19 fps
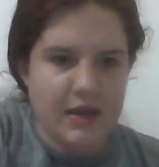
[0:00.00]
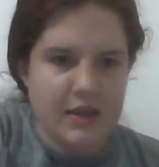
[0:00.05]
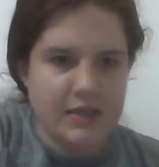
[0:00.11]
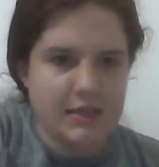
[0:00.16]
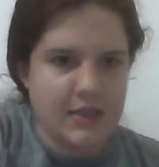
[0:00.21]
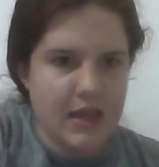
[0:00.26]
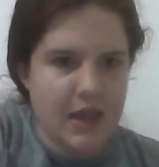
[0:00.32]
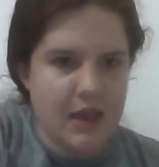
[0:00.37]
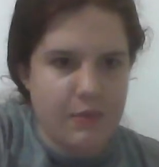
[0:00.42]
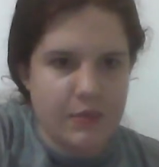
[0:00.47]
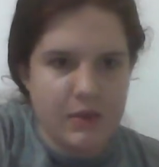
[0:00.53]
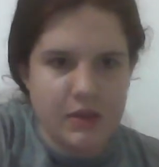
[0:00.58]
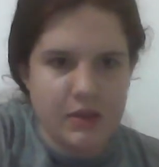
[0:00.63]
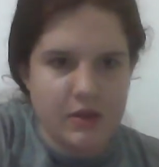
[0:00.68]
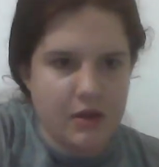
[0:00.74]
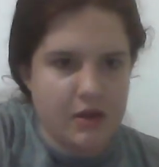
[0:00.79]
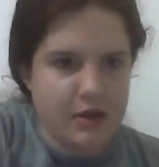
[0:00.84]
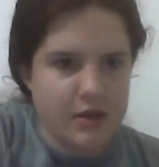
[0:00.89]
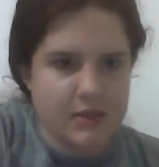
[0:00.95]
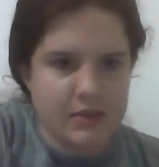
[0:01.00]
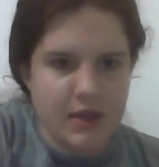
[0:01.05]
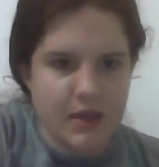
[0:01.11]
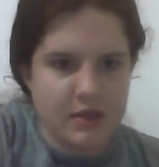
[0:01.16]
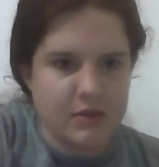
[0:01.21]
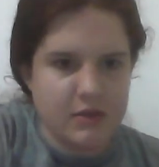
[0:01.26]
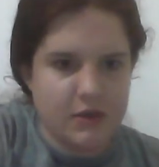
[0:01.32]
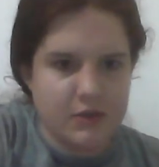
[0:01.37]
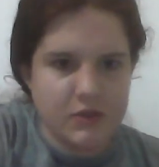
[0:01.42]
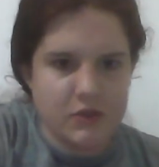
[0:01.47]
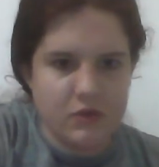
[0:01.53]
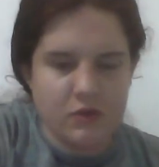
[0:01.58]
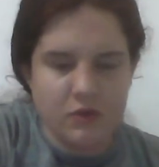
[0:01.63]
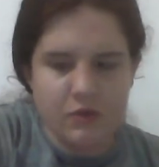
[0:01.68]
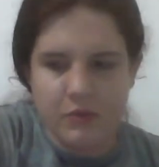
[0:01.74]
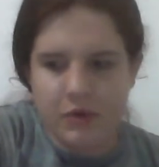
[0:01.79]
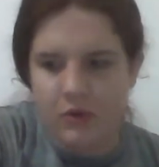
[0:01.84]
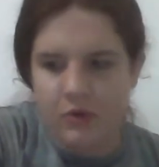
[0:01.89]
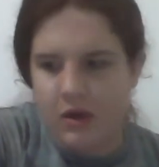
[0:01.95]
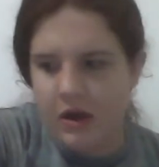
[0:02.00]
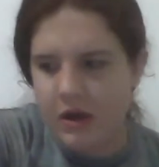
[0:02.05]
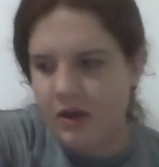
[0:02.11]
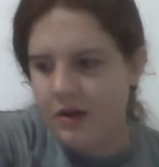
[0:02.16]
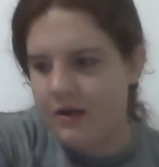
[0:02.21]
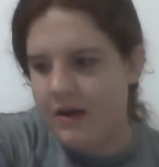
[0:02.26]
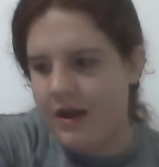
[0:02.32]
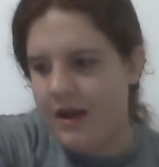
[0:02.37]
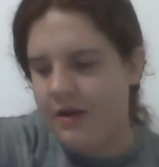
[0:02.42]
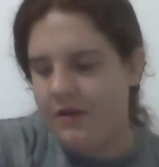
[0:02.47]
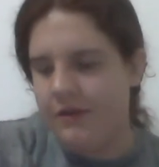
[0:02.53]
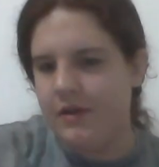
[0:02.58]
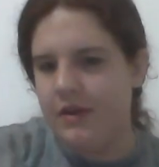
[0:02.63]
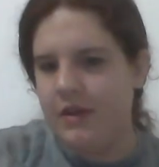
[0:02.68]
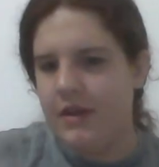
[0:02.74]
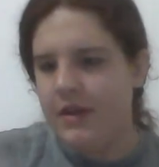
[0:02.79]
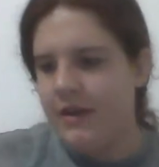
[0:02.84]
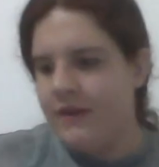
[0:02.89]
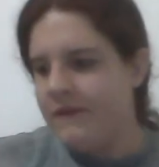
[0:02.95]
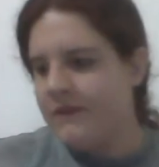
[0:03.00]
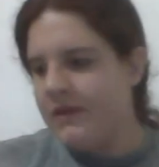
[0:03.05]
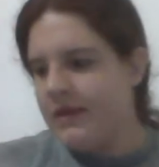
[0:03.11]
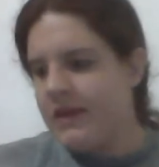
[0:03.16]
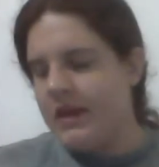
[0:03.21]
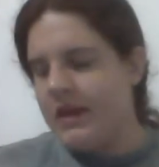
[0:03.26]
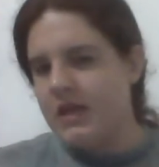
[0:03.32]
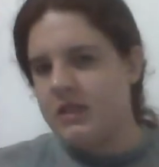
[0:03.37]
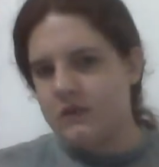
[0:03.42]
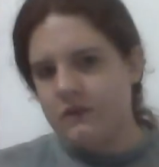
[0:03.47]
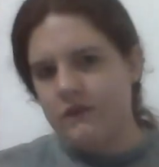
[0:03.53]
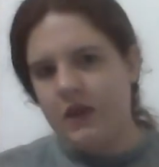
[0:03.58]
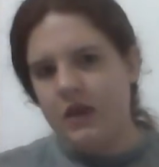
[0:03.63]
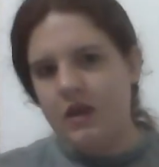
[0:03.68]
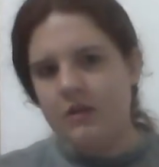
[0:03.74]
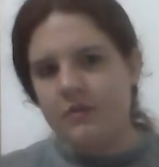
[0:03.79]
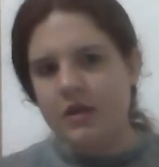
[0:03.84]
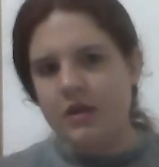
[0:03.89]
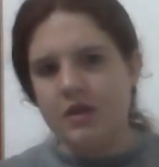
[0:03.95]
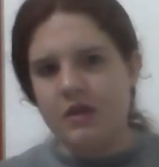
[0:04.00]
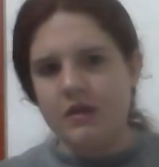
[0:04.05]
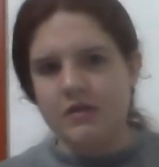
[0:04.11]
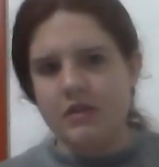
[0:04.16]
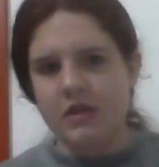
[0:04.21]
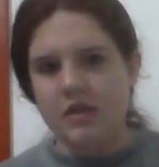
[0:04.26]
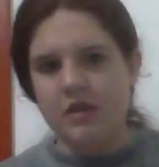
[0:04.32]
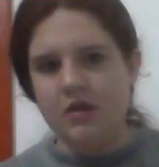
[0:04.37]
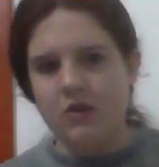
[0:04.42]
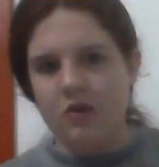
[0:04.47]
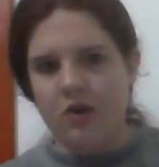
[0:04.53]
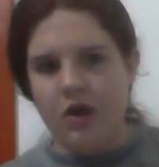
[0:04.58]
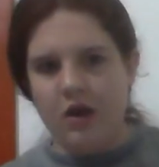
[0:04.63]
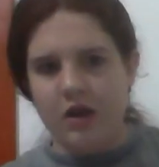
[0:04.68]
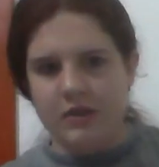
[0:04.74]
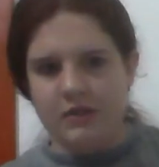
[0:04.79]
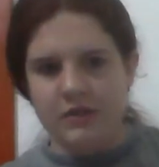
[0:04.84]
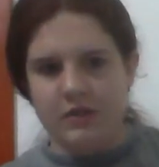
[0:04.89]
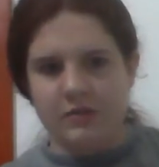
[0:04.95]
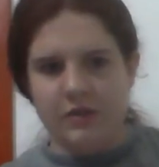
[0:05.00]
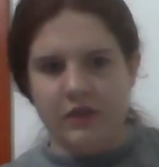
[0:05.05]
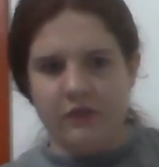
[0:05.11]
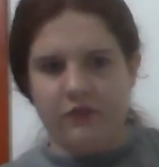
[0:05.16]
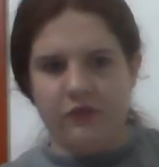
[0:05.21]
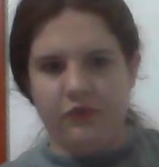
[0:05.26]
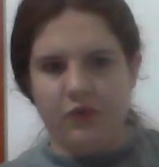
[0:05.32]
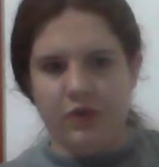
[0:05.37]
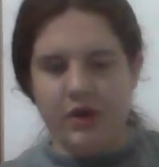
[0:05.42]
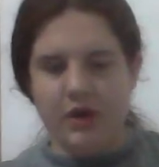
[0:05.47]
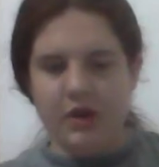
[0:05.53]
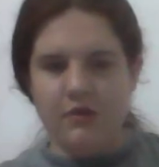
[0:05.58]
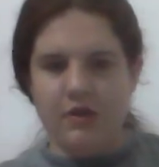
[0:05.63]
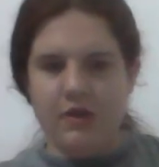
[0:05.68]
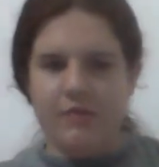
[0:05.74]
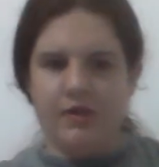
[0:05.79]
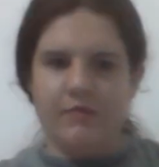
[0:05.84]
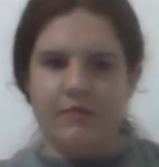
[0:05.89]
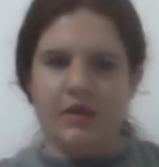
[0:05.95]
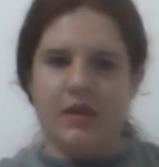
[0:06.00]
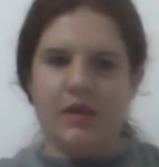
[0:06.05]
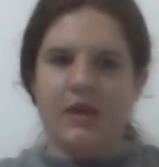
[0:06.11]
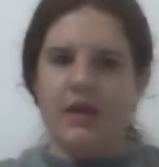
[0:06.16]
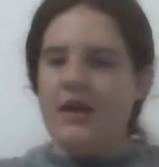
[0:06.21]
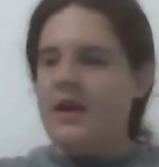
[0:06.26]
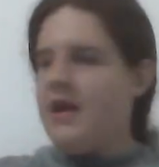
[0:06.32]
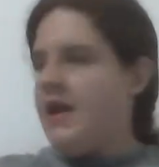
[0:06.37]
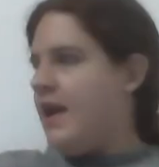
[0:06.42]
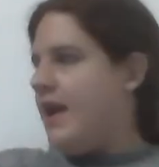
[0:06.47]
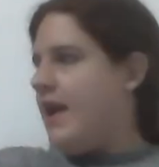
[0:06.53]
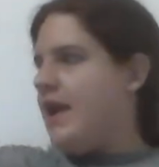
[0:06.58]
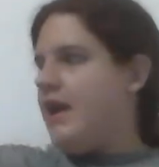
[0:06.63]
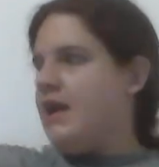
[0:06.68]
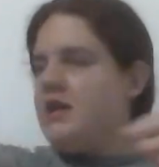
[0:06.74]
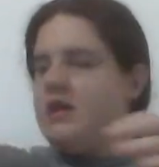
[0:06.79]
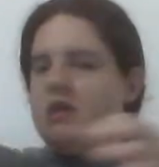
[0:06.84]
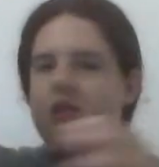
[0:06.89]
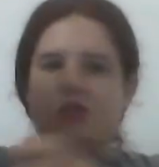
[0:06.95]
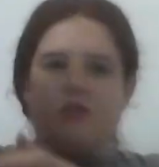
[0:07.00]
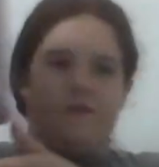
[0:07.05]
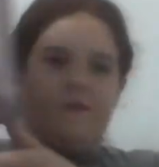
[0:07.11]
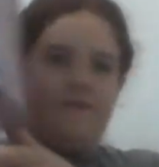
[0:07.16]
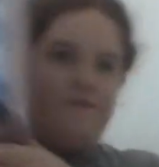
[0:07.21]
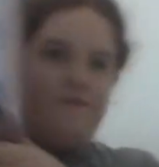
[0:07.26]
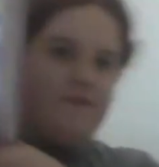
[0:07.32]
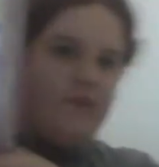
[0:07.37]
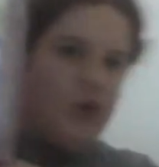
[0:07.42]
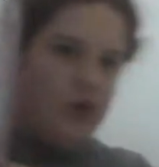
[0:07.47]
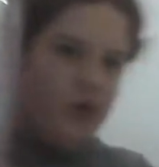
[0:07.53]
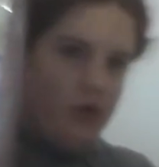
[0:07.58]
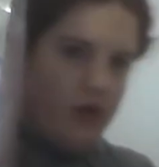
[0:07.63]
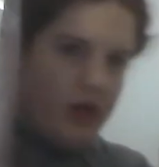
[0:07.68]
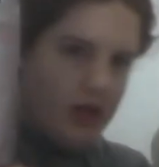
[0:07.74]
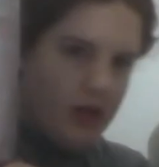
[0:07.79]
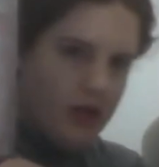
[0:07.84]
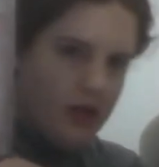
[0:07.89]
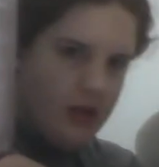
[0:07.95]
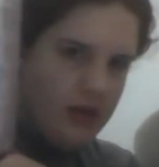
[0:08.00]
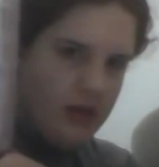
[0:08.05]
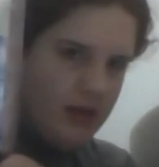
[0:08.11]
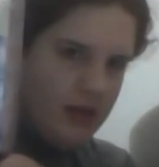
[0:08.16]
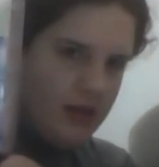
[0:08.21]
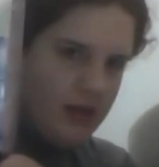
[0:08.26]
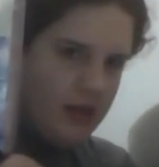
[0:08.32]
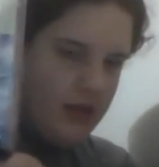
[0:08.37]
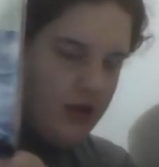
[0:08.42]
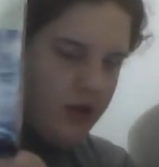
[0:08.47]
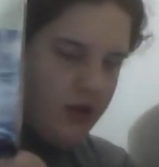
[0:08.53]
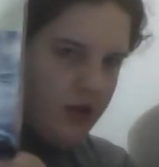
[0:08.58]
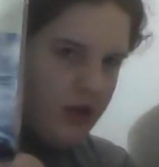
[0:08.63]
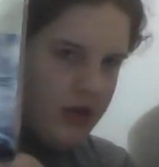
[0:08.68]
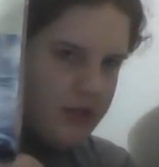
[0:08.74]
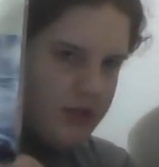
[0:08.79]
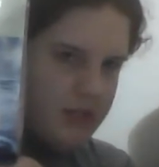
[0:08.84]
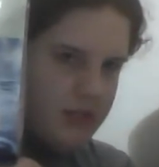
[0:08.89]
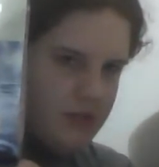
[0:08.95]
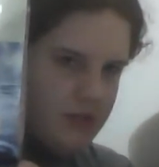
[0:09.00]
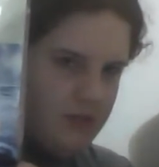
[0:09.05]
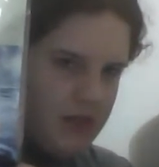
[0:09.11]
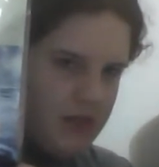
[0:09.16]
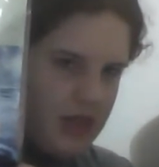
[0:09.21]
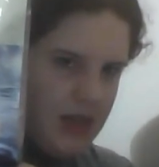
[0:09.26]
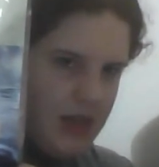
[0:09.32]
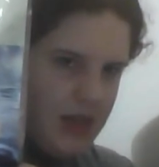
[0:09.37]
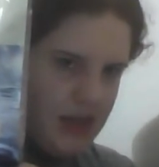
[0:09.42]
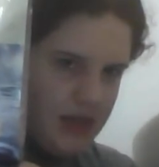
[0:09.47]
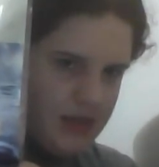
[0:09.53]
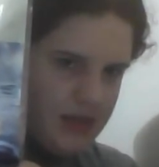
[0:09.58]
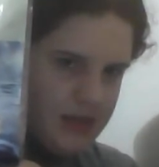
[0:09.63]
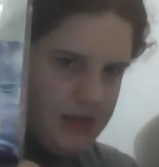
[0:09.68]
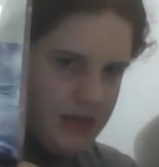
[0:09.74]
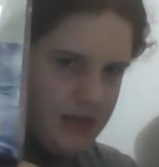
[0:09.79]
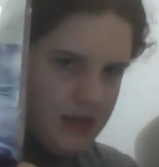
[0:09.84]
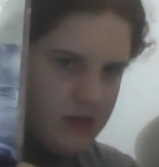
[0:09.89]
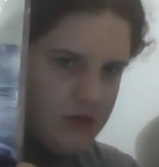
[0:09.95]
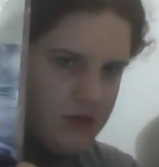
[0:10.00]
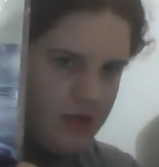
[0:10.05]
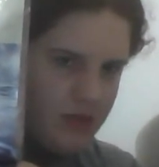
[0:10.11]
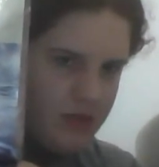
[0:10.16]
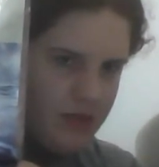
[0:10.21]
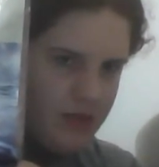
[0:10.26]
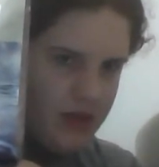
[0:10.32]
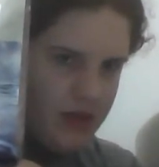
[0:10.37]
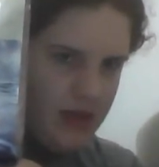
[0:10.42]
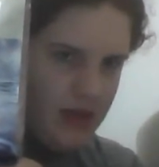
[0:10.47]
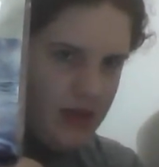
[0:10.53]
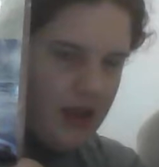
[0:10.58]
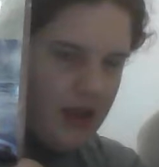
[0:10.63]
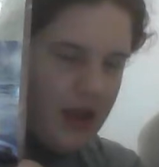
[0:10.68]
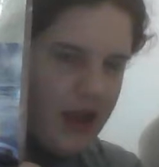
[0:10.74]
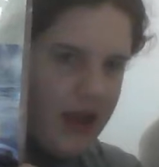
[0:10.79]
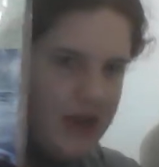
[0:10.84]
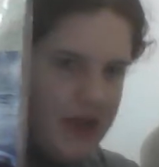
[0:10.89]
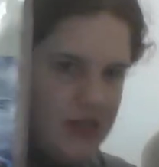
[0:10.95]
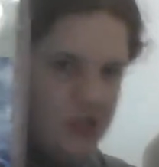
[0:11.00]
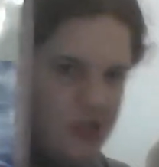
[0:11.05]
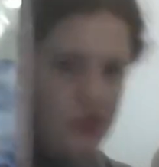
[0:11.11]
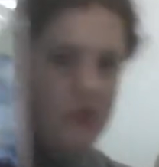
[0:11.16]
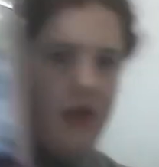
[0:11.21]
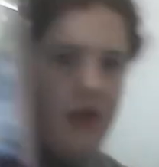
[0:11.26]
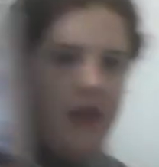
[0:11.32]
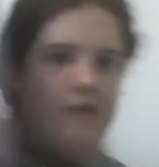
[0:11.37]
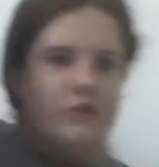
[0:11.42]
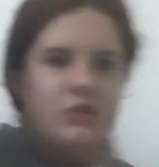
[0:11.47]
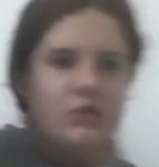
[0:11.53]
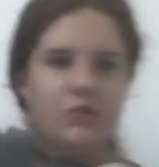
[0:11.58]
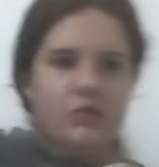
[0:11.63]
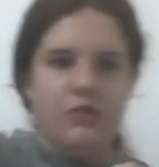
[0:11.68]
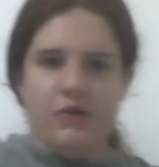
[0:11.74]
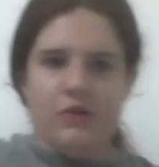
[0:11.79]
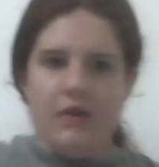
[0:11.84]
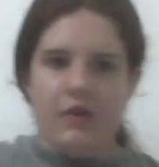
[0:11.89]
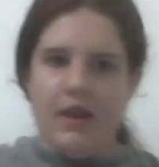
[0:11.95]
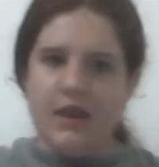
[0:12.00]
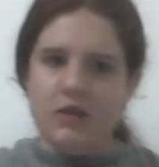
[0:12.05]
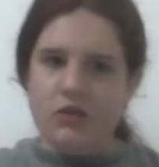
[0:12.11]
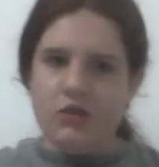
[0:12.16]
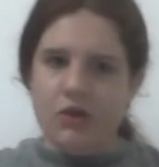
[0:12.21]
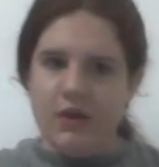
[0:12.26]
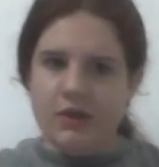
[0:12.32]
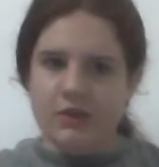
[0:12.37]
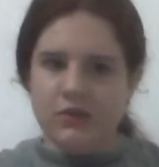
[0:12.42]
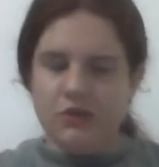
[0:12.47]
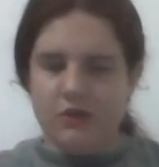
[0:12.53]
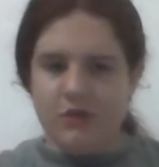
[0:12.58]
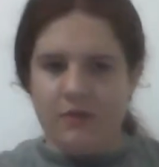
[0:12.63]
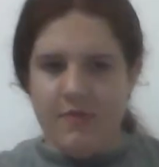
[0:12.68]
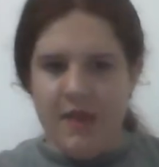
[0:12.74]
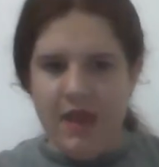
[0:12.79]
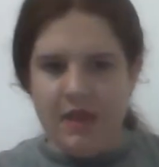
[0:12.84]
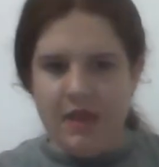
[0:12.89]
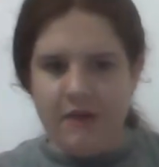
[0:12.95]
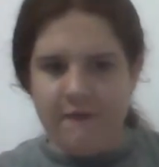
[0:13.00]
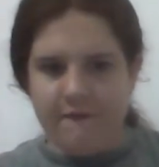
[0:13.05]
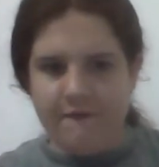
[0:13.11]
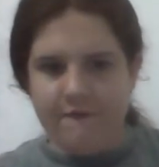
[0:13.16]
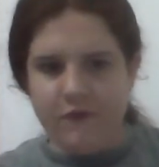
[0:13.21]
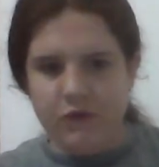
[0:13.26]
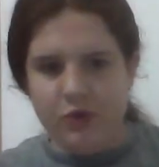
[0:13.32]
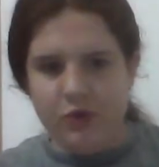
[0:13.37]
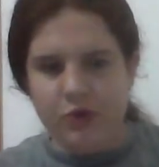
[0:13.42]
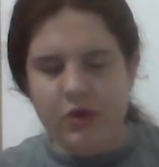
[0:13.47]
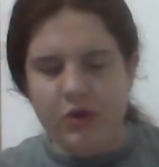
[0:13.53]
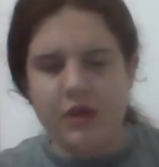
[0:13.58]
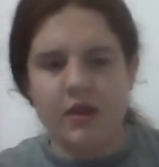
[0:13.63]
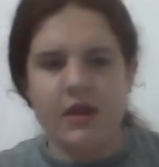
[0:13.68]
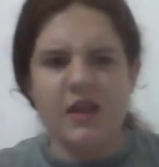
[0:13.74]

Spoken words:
he's happy in there. He's got tons of room to walk around. It's funny because he cost me 40 renminbi, and his food cost me 86 renminbi. I do have two other hedgehogs, so the bag of food